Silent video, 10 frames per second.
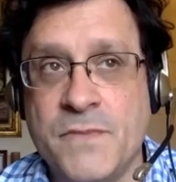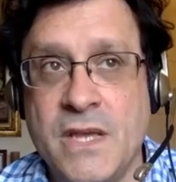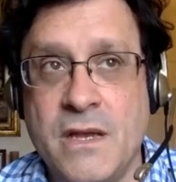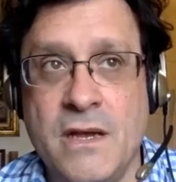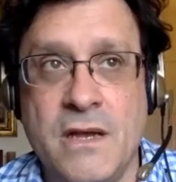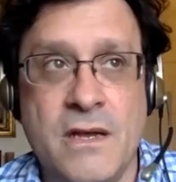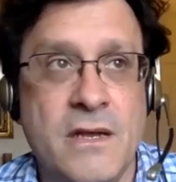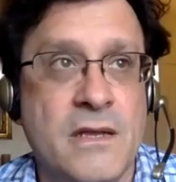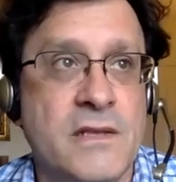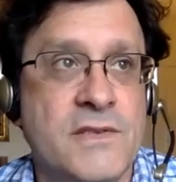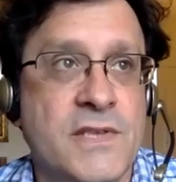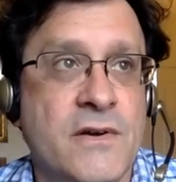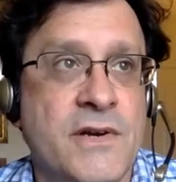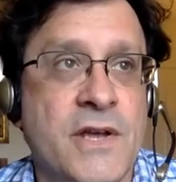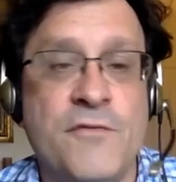uh, is
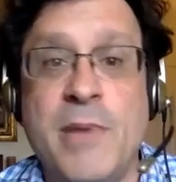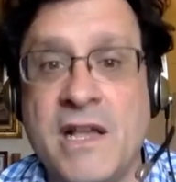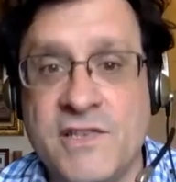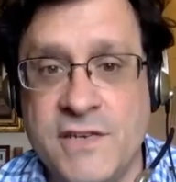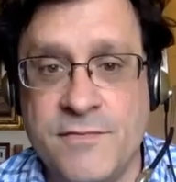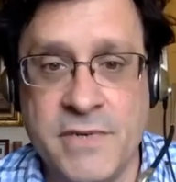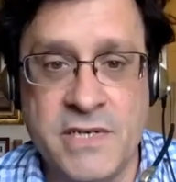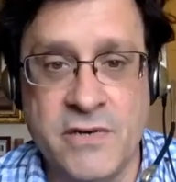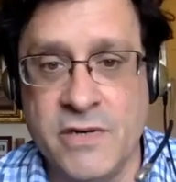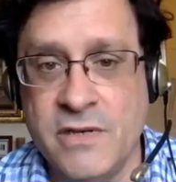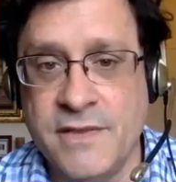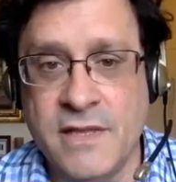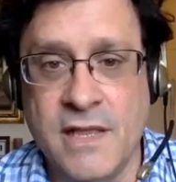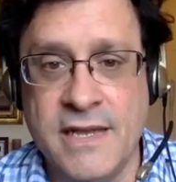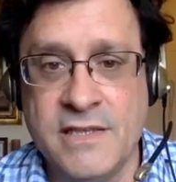there enough positive material in the
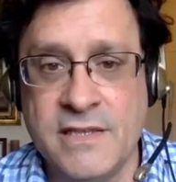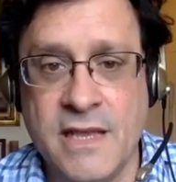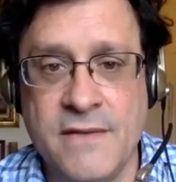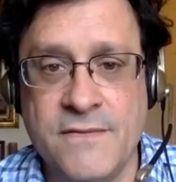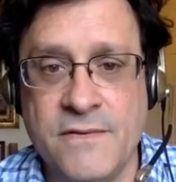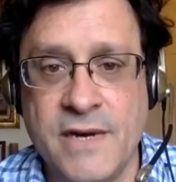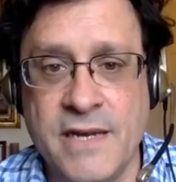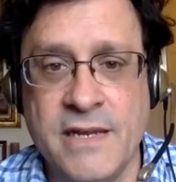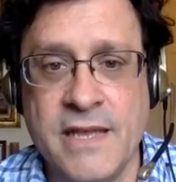client's life, right?